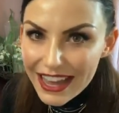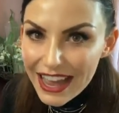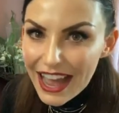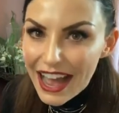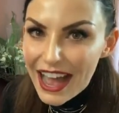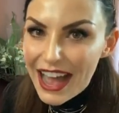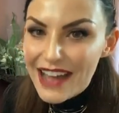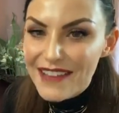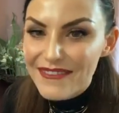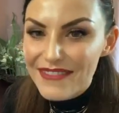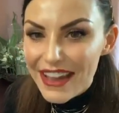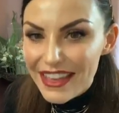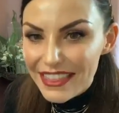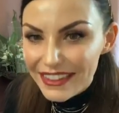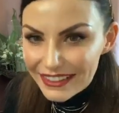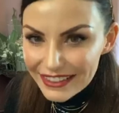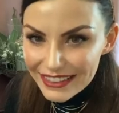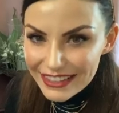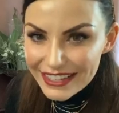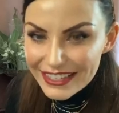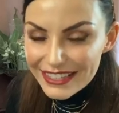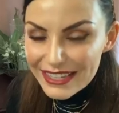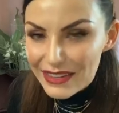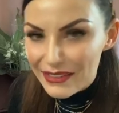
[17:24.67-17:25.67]
Other
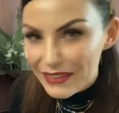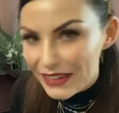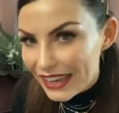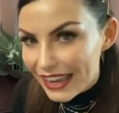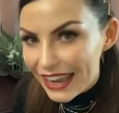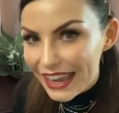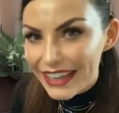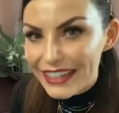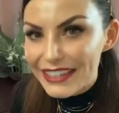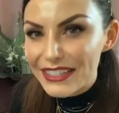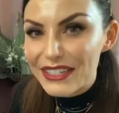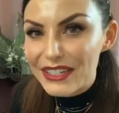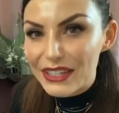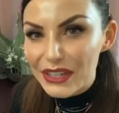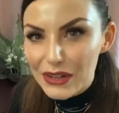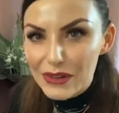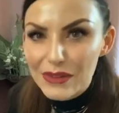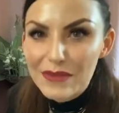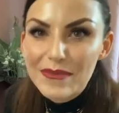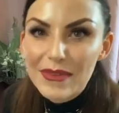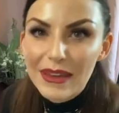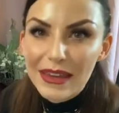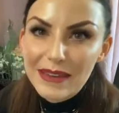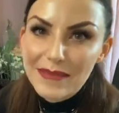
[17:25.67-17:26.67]
things that we can do
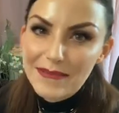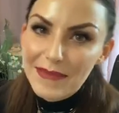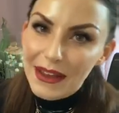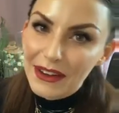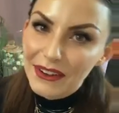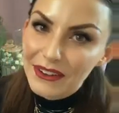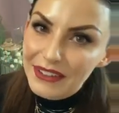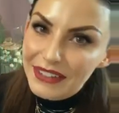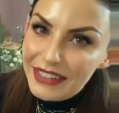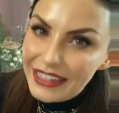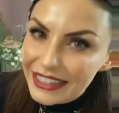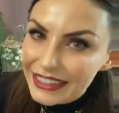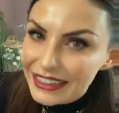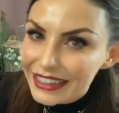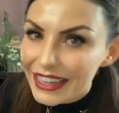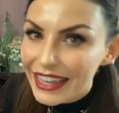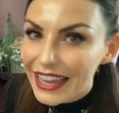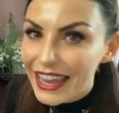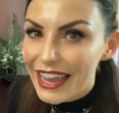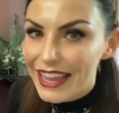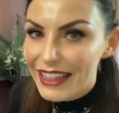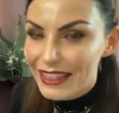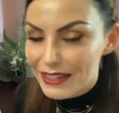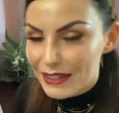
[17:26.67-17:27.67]
would be
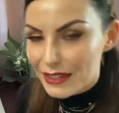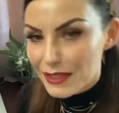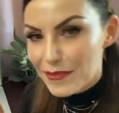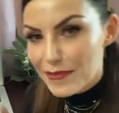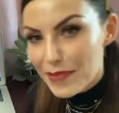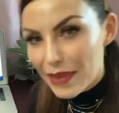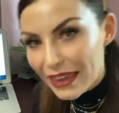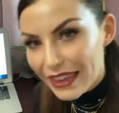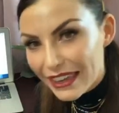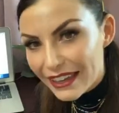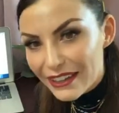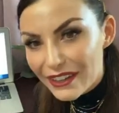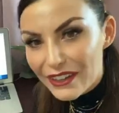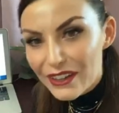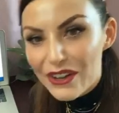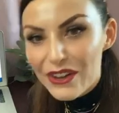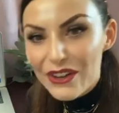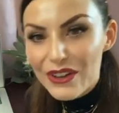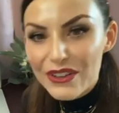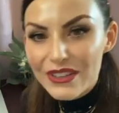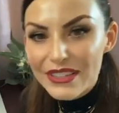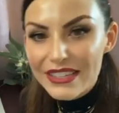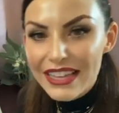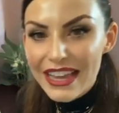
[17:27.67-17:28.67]
microneedling, there's
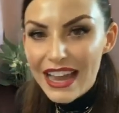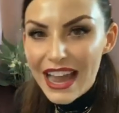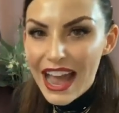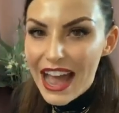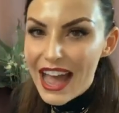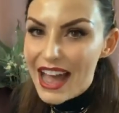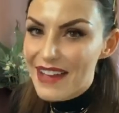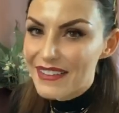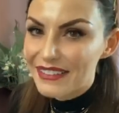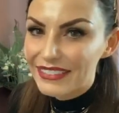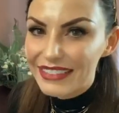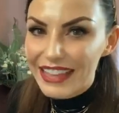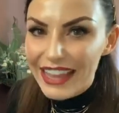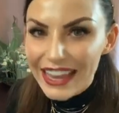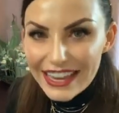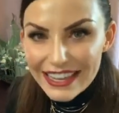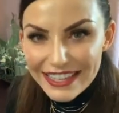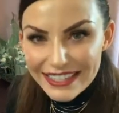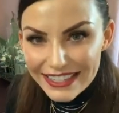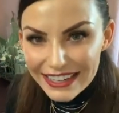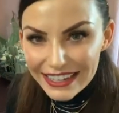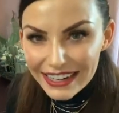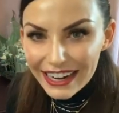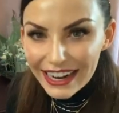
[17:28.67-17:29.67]
peels,
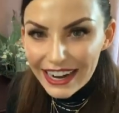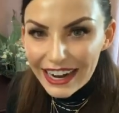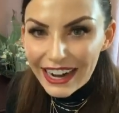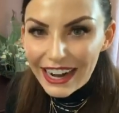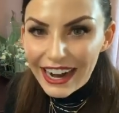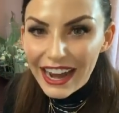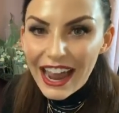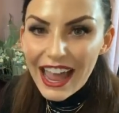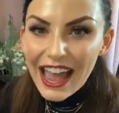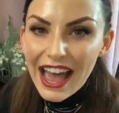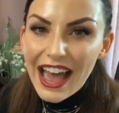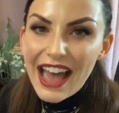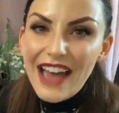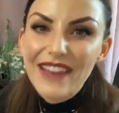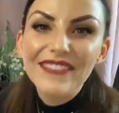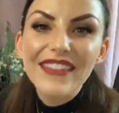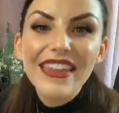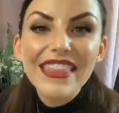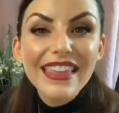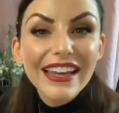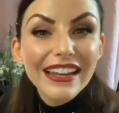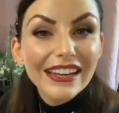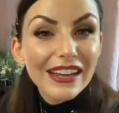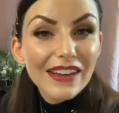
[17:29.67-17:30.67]
laser,
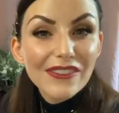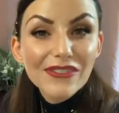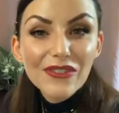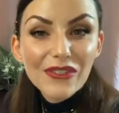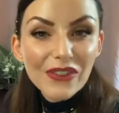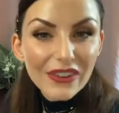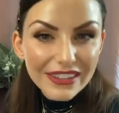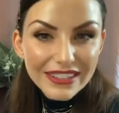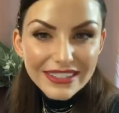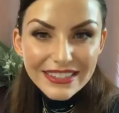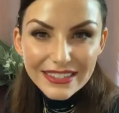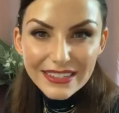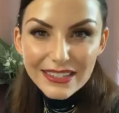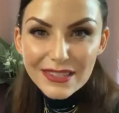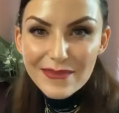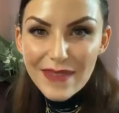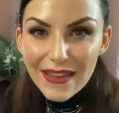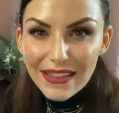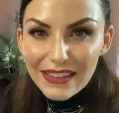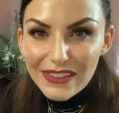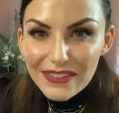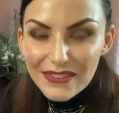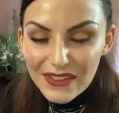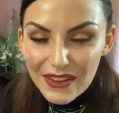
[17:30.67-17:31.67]
and then of course there's
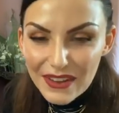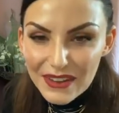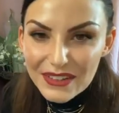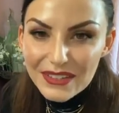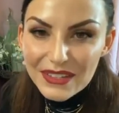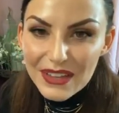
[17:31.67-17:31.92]
Belafil.